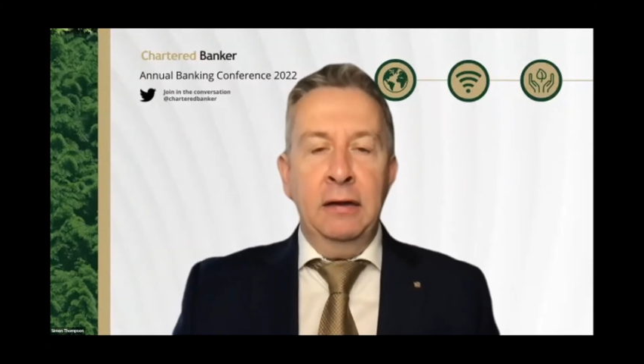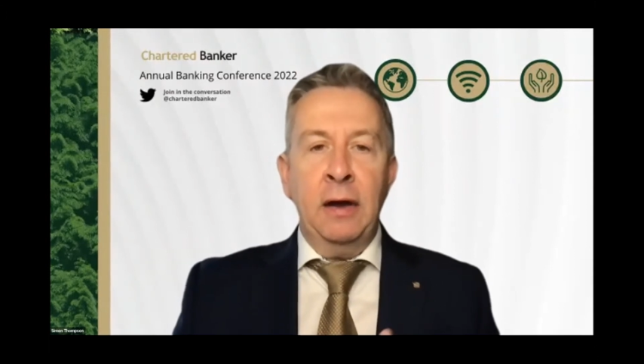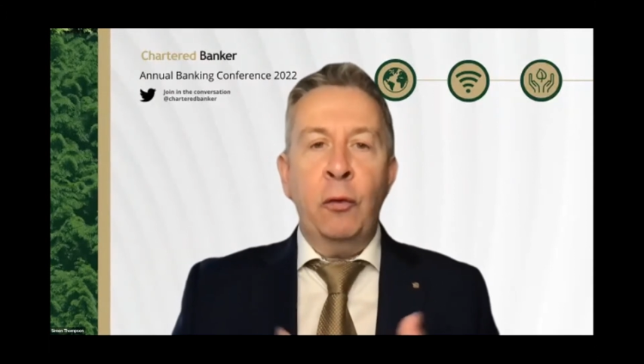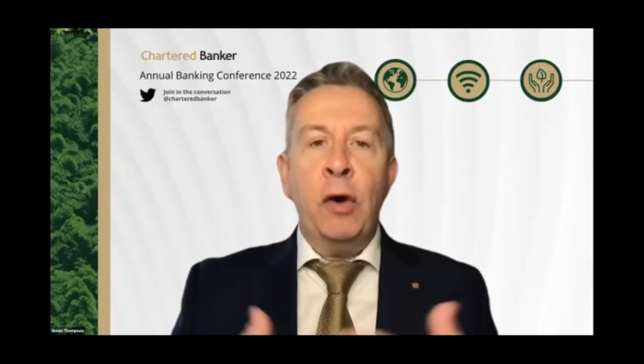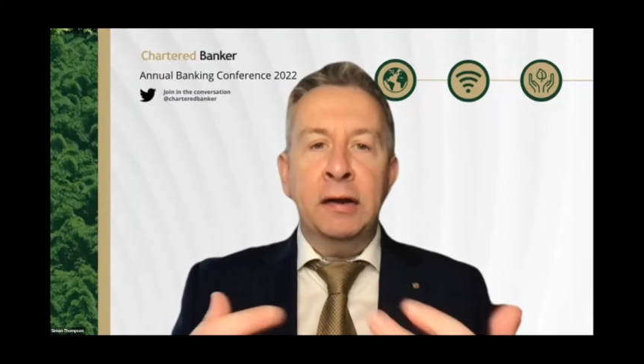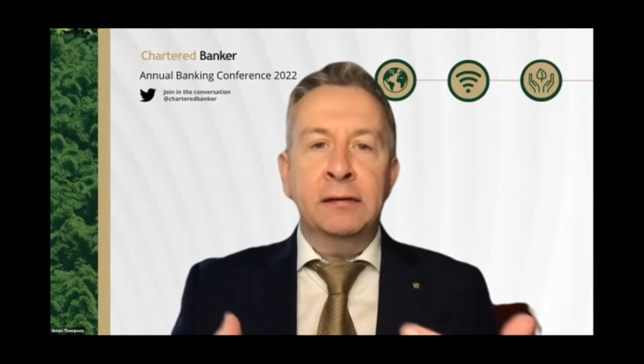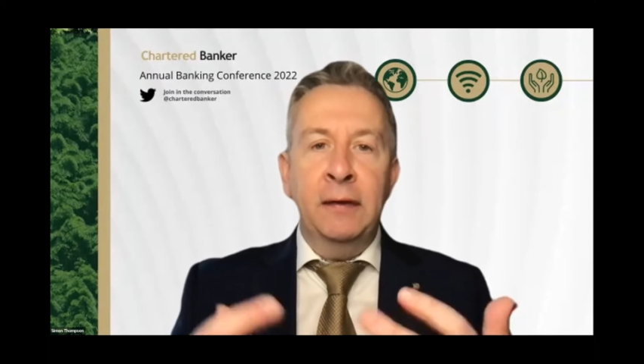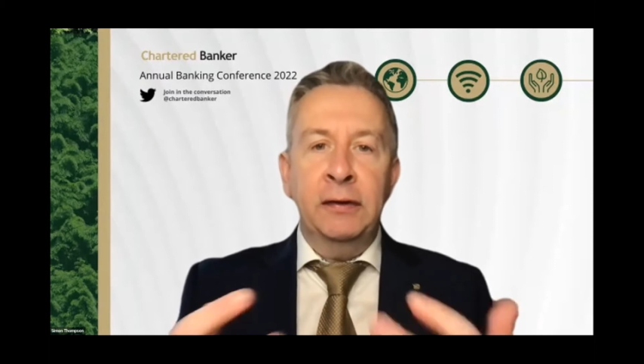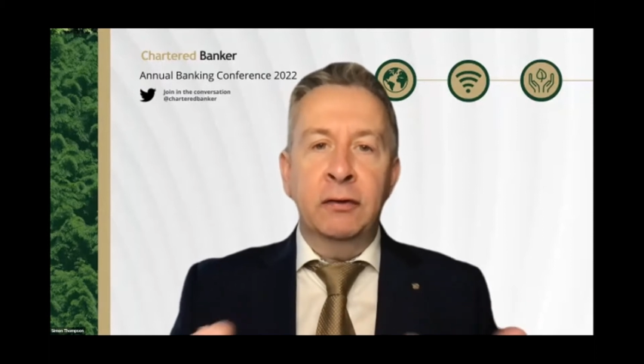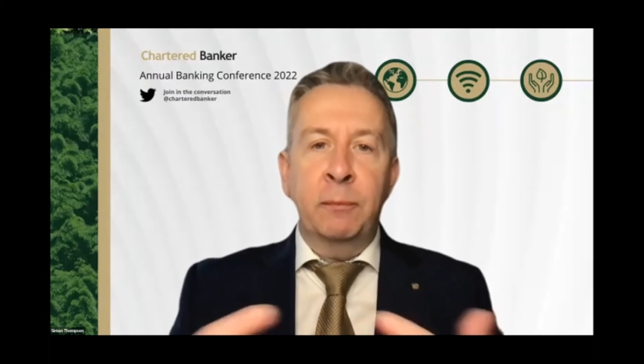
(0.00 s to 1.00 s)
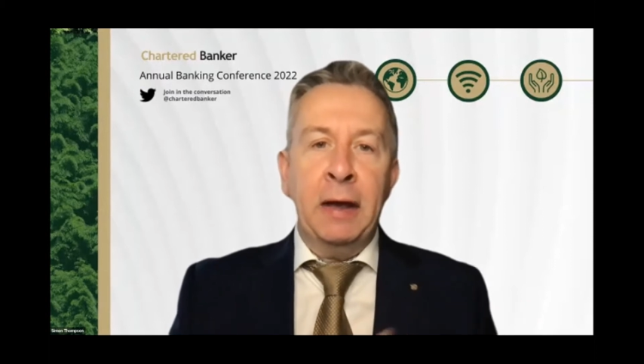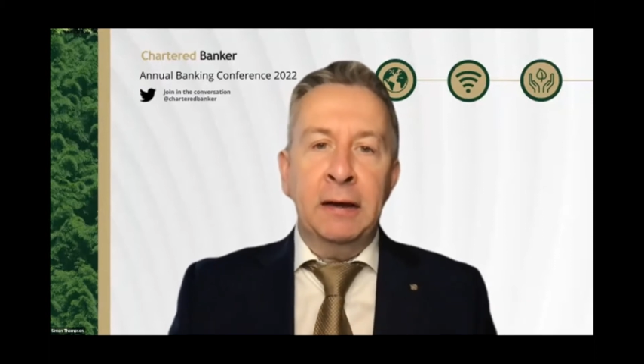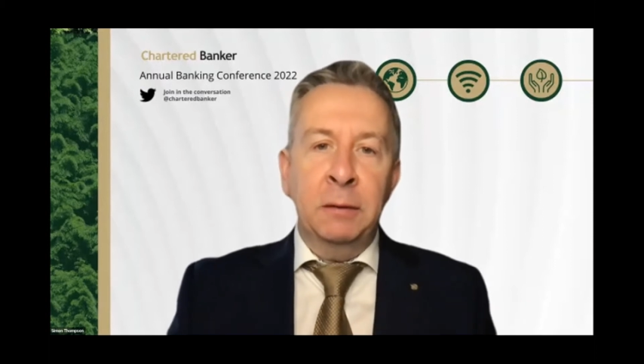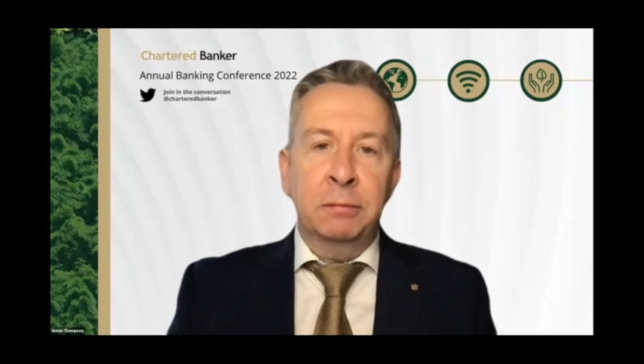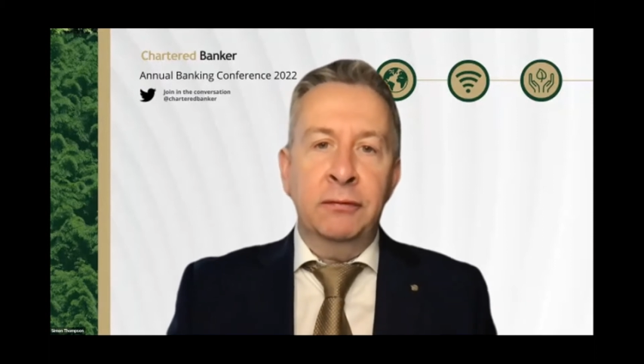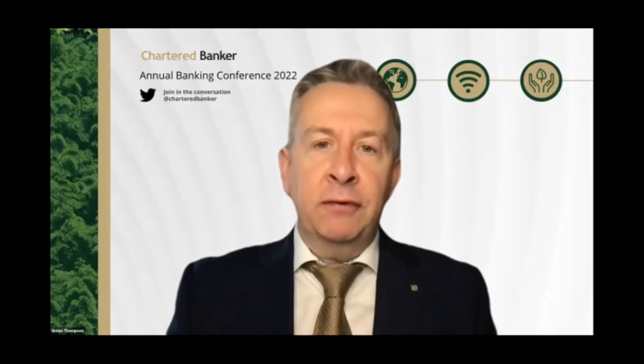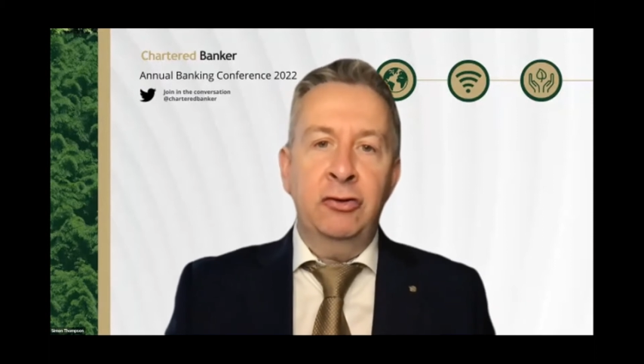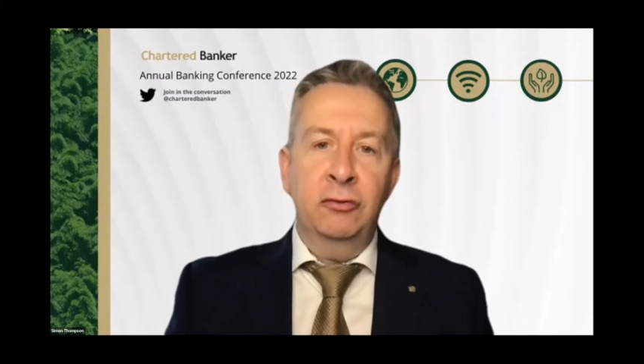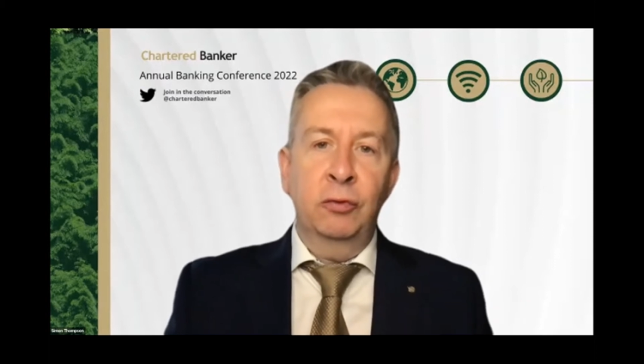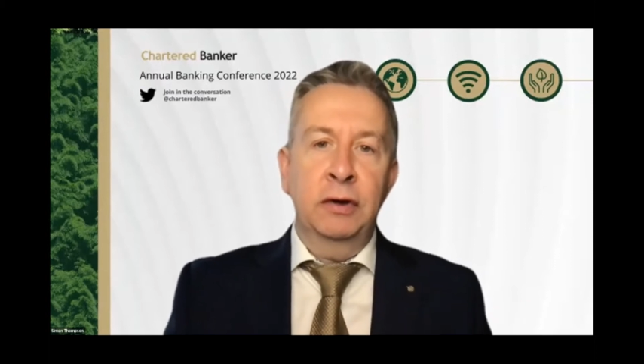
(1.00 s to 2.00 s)
that wider sense of a banking
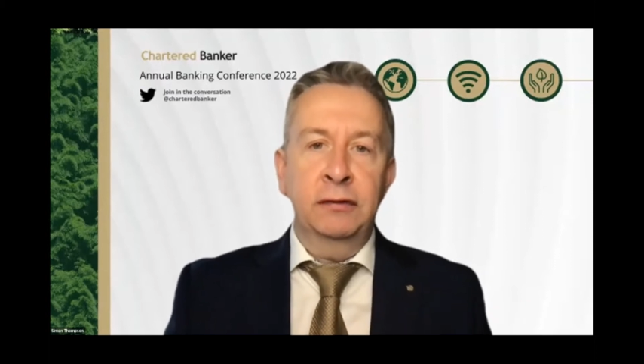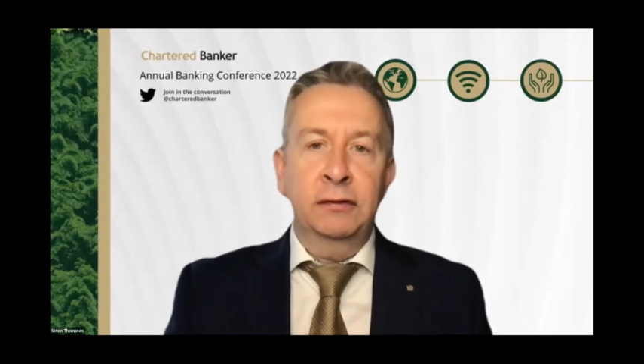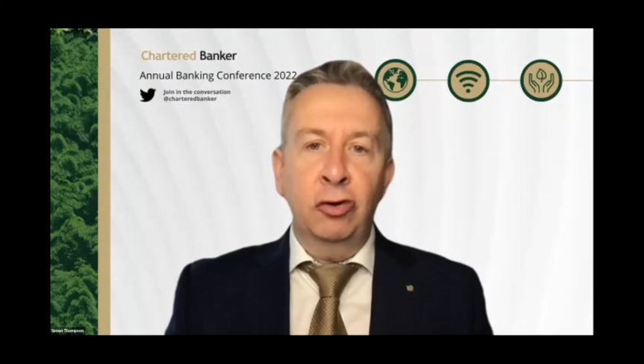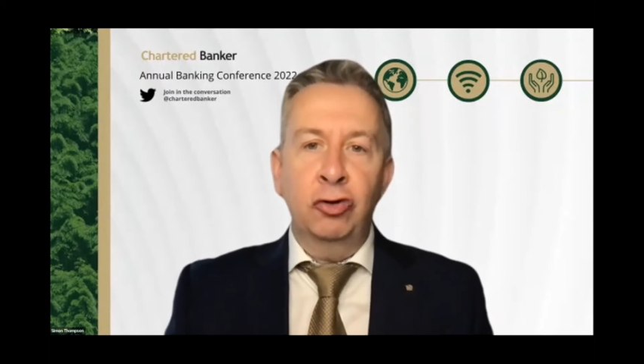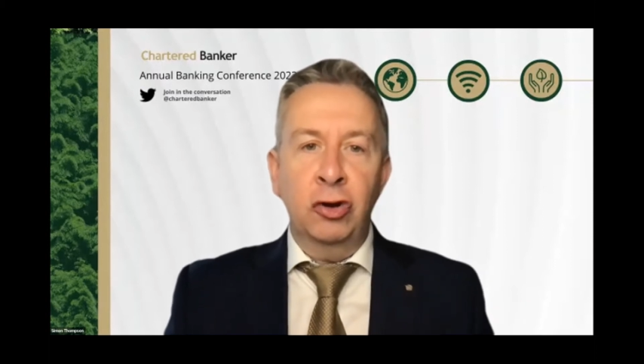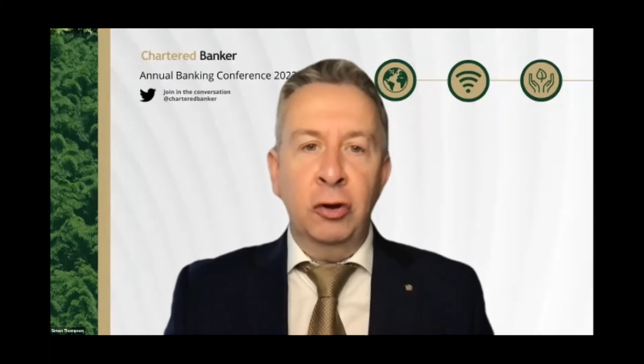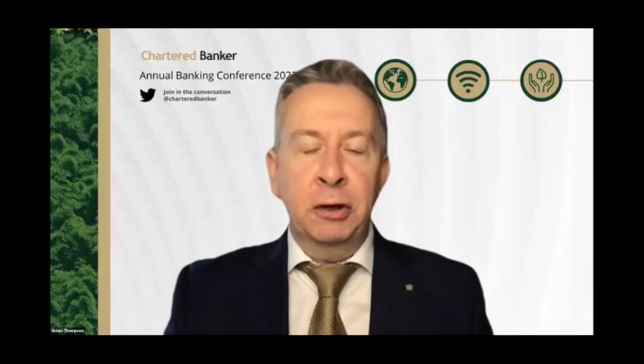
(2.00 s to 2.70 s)
profession with socially